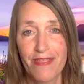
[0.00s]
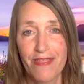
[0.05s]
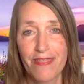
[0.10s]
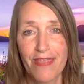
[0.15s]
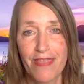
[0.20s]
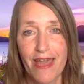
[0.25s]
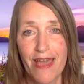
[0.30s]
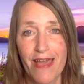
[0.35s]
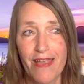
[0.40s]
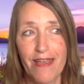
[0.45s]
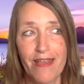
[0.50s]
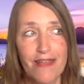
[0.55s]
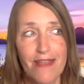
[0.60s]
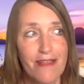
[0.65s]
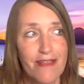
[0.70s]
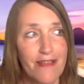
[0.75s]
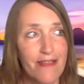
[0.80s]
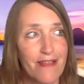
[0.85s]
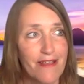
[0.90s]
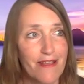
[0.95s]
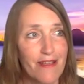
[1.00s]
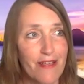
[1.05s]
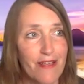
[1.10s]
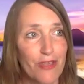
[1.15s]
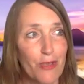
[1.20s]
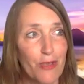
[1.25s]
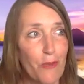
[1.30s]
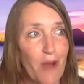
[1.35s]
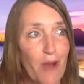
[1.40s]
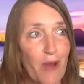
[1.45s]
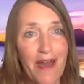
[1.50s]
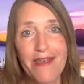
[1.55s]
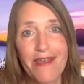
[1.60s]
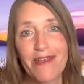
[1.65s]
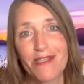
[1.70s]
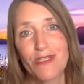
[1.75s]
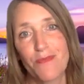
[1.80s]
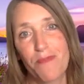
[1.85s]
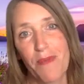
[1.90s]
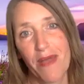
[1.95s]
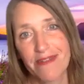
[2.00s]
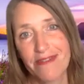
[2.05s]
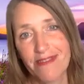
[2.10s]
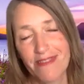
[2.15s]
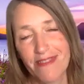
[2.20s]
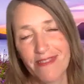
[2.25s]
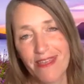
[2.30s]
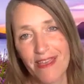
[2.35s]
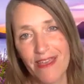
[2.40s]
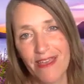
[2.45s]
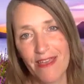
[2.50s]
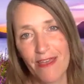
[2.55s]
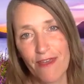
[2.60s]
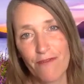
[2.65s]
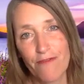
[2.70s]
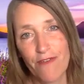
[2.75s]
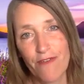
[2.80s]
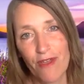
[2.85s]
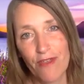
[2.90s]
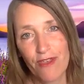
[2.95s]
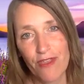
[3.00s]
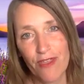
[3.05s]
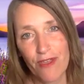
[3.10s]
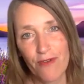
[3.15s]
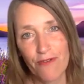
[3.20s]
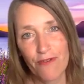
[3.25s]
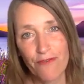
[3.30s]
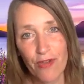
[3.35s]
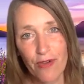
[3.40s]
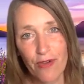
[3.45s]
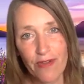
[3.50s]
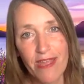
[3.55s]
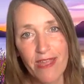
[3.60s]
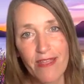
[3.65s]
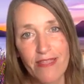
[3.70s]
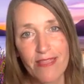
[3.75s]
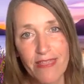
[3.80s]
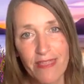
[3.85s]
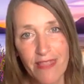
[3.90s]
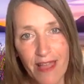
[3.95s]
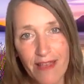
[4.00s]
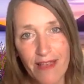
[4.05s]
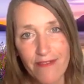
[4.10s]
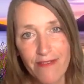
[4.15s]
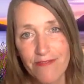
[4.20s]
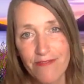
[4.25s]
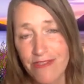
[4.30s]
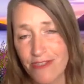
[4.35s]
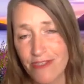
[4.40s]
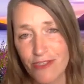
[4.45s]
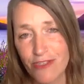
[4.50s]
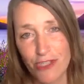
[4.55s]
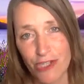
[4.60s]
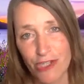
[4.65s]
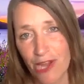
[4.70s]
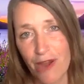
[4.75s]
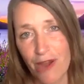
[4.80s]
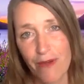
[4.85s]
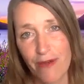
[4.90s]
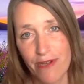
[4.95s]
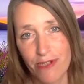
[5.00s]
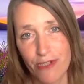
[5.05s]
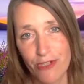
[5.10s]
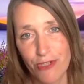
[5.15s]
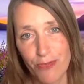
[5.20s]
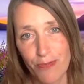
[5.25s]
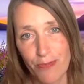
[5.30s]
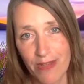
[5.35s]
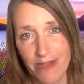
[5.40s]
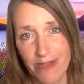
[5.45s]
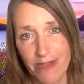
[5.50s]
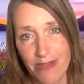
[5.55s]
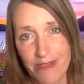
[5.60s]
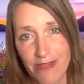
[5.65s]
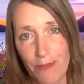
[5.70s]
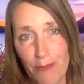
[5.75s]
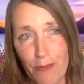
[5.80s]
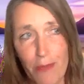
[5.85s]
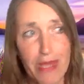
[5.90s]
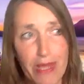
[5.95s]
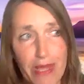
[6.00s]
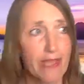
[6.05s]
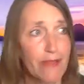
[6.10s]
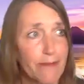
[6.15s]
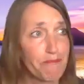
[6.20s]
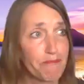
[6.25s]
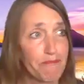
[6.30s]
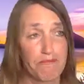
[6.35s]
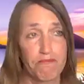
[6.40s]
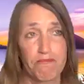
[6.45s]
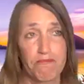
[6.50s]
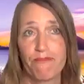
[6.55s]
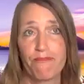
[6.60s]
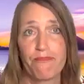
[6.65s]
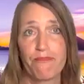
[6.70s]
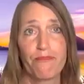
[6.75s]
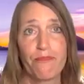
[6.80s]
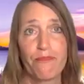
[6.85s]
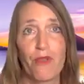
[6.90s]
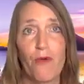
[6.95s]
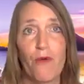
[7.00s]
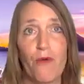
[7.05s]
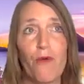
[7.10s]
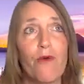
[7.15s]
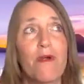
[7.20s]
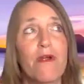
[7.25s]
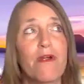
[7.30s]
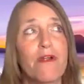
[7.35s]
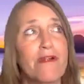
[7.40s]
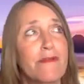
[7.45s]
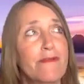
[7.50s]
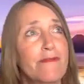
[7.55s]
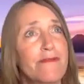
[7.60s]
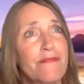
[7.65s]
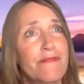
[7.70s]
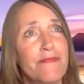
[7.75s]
that you unexpectedly felt very loved and cherished by somebody, or